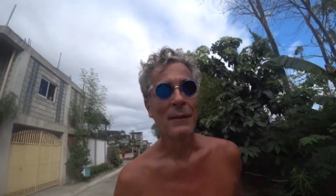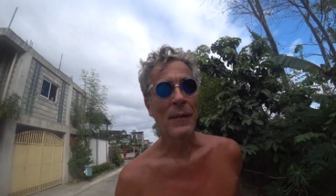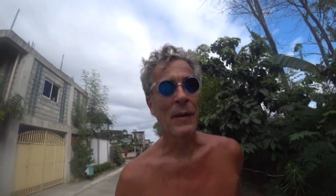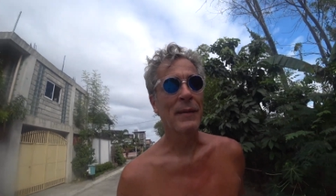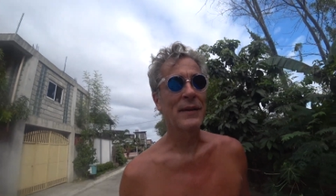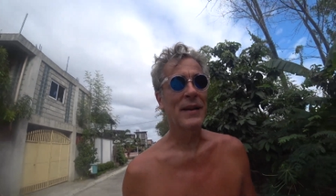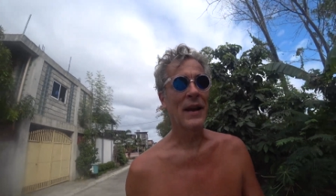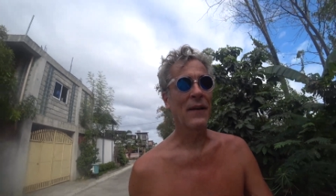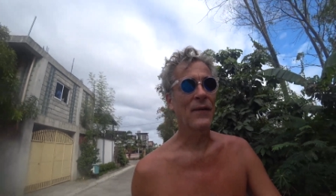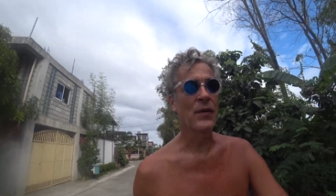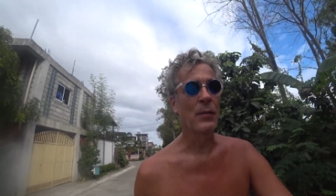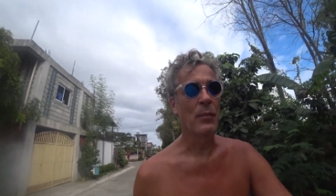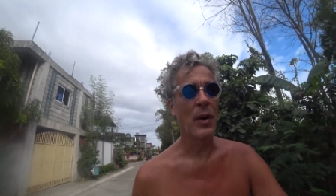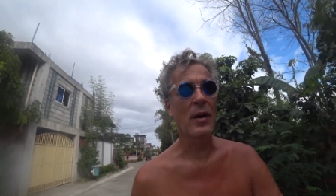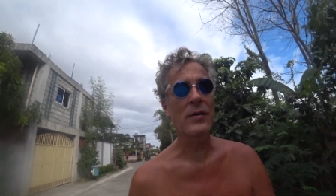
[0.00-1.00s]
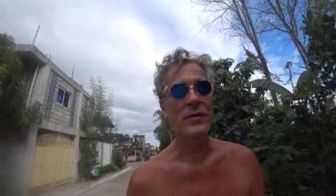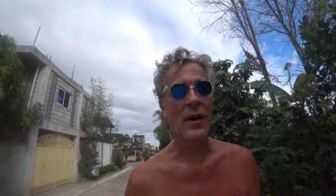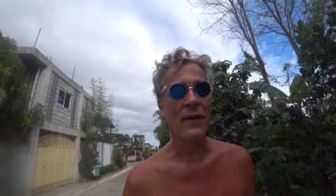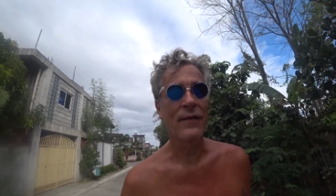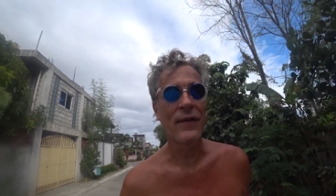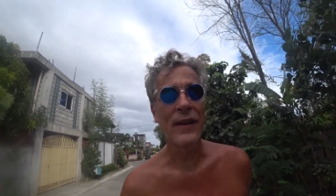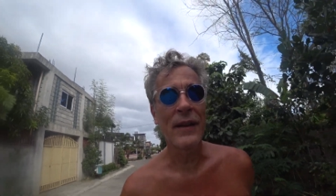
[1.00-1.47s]
Maybe take a few parts
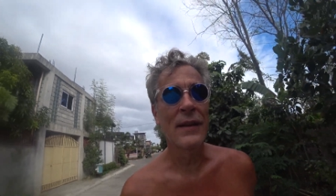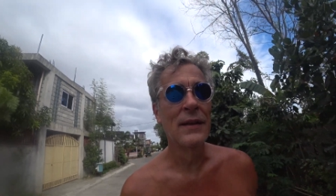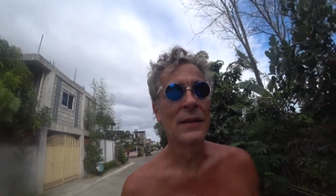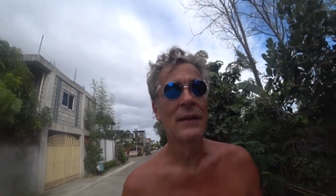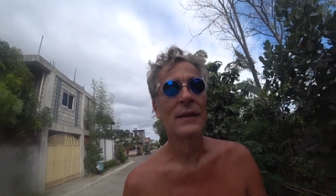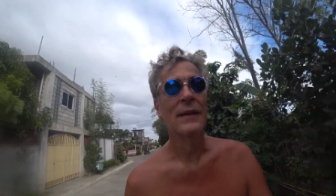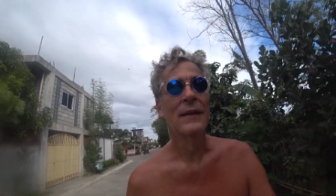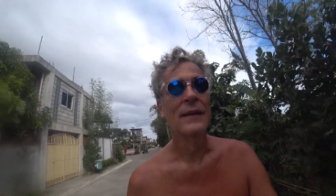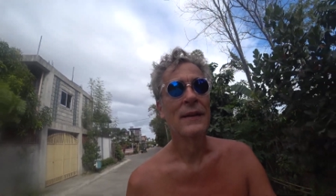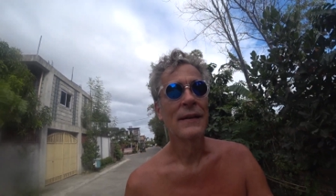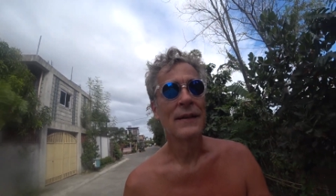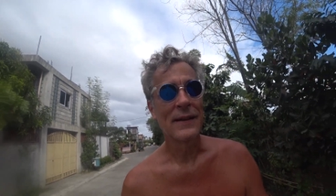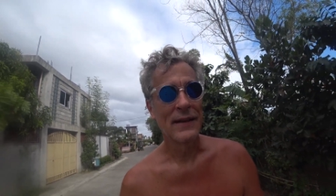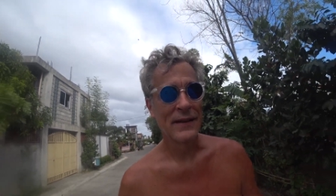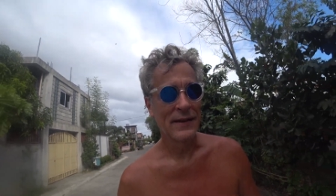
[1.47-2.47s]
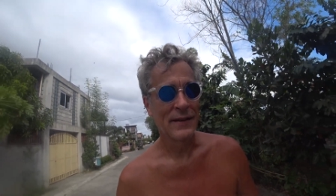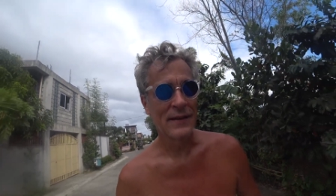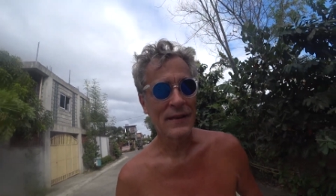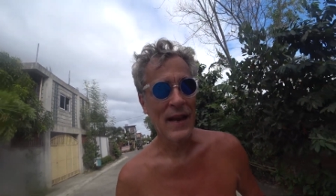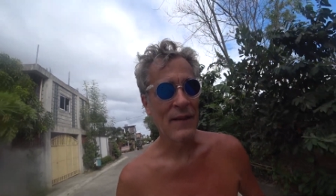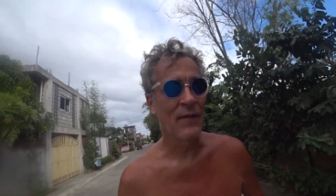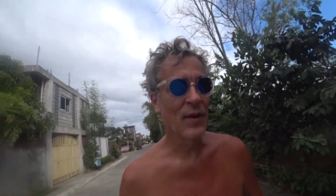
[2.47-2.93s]
off of it and
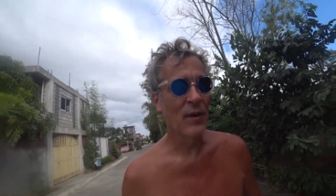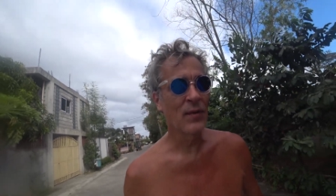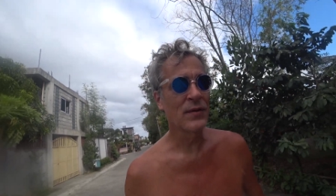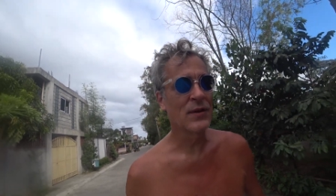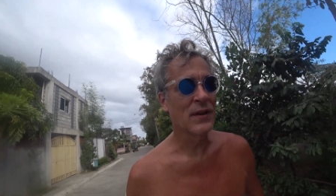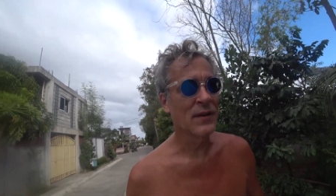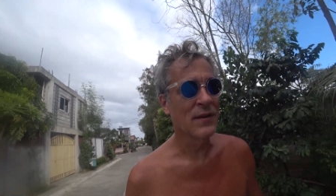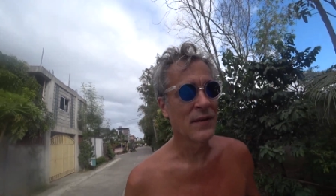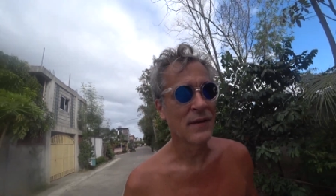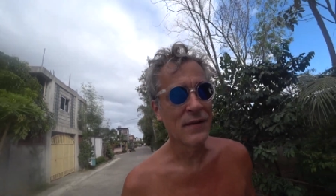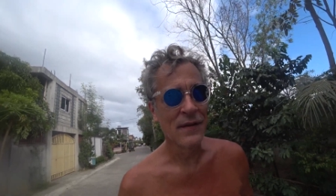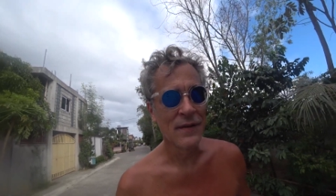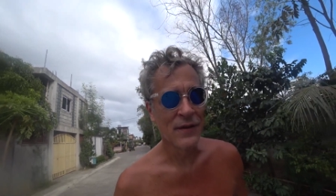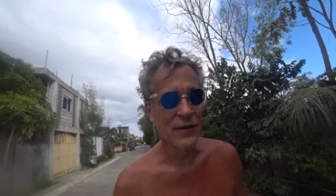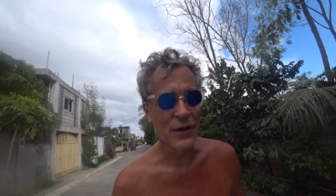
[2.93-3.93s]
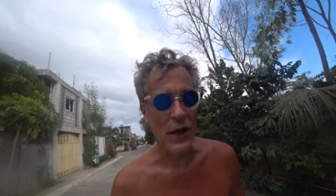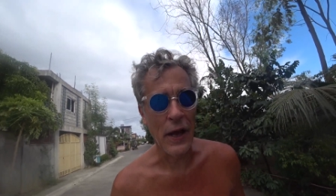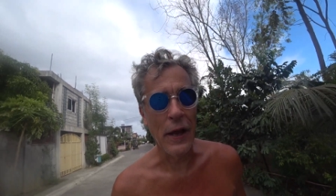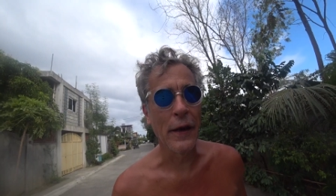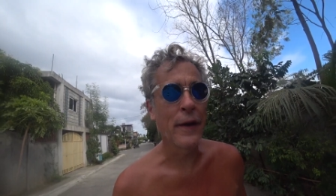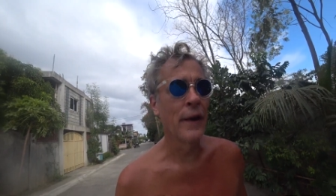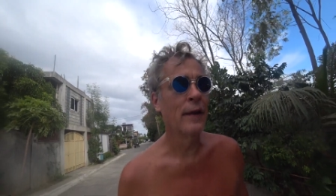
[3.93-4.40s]
save those in your
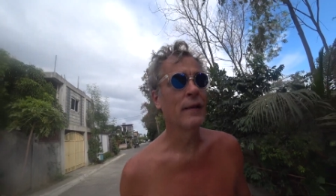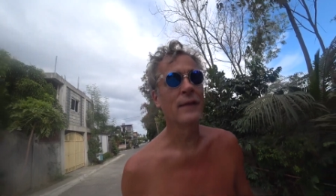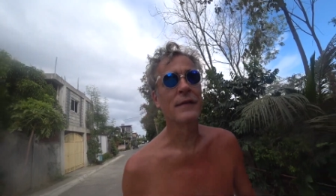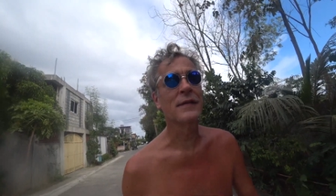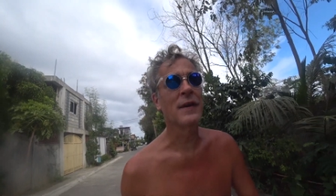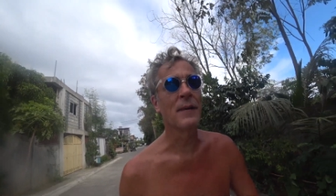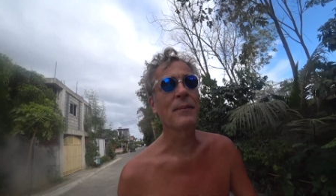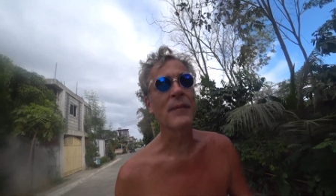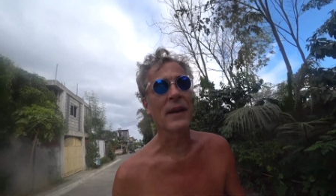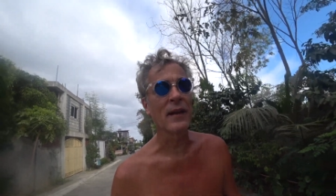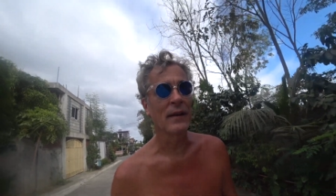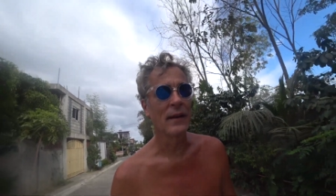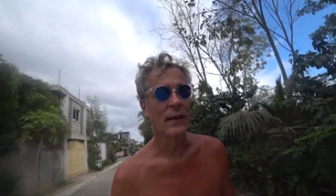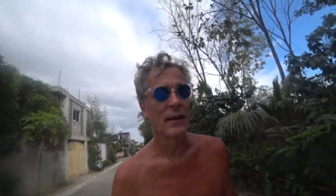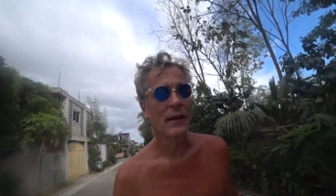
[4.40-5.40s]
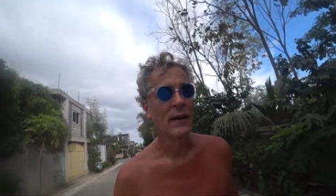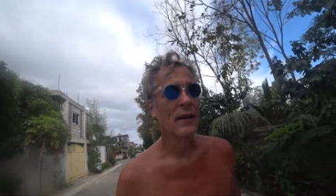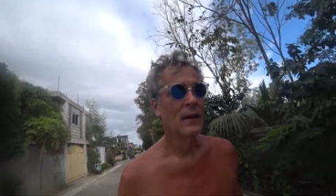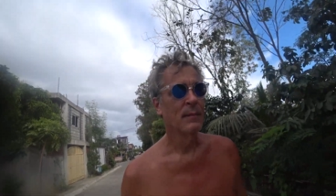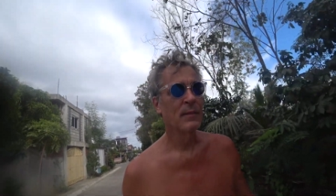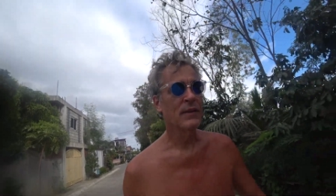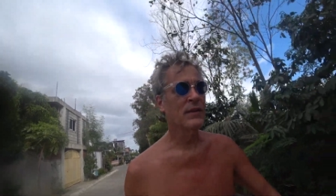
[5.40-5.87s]
shed or something.
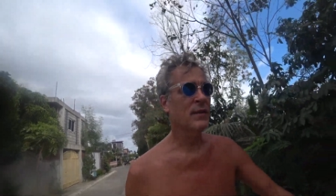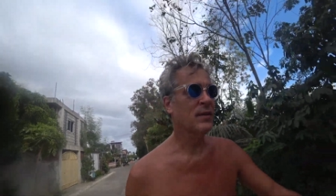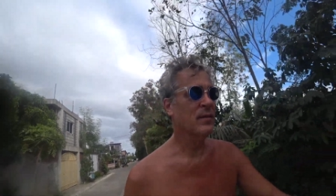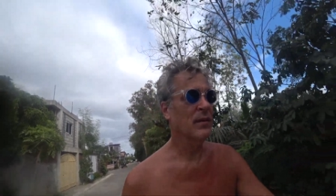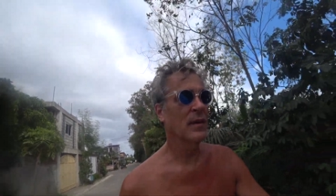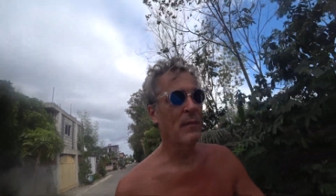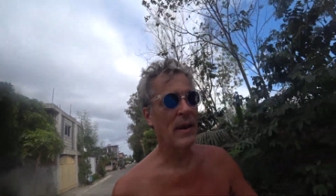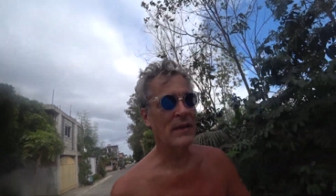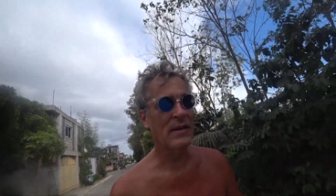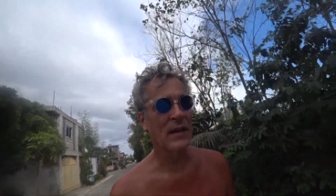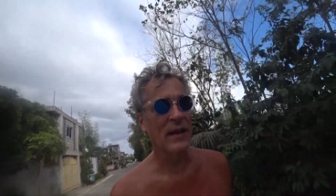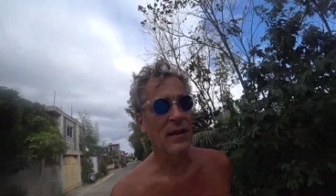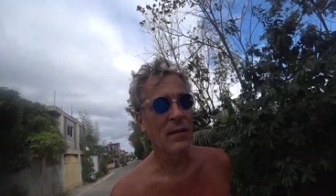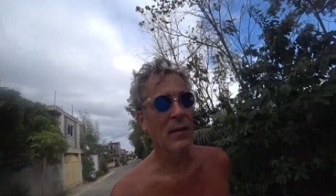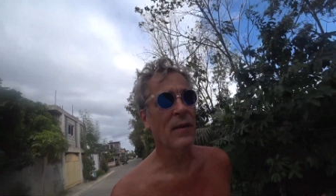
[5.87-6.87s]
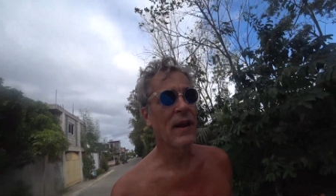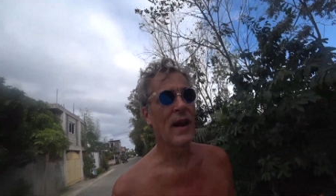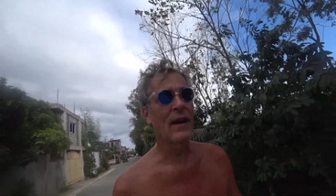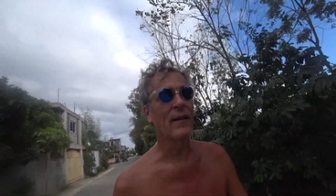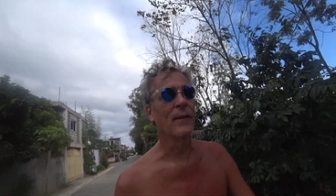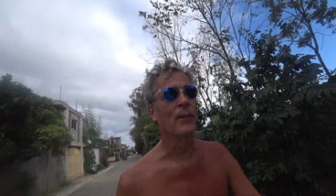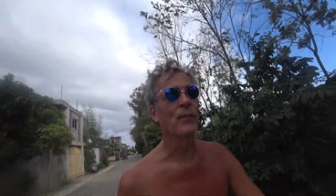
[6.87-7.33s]
But you, you basically throw it
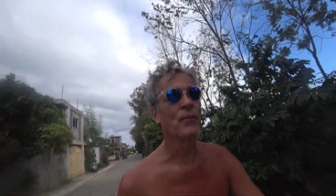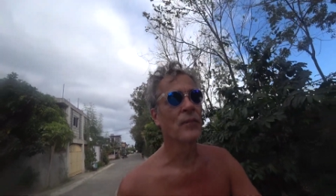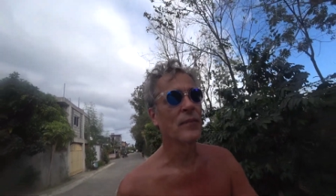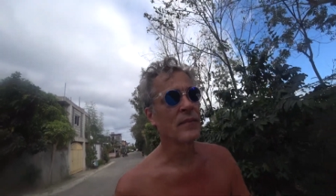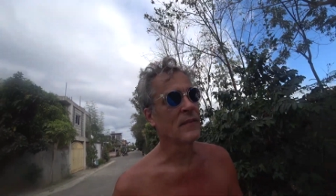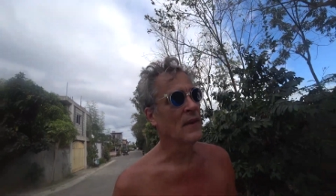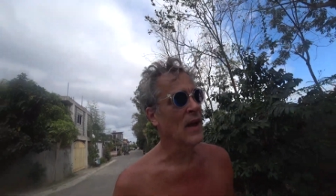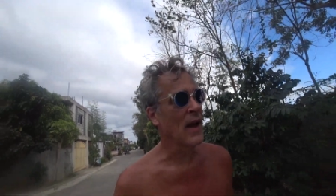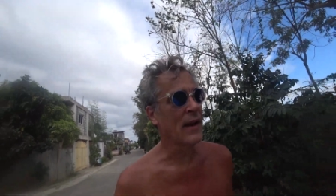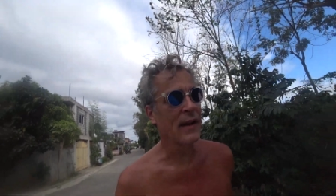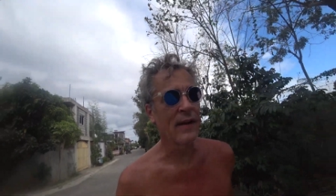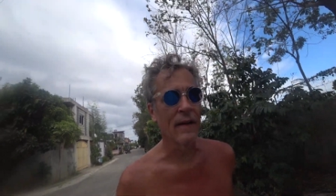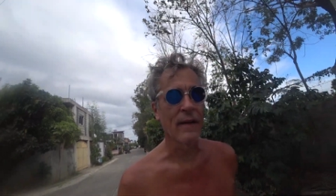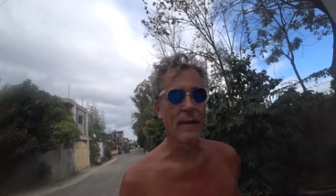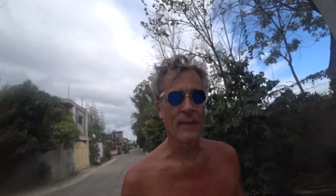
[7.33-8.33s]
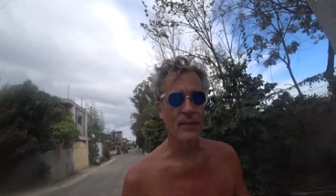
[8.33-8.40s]
out. Not here.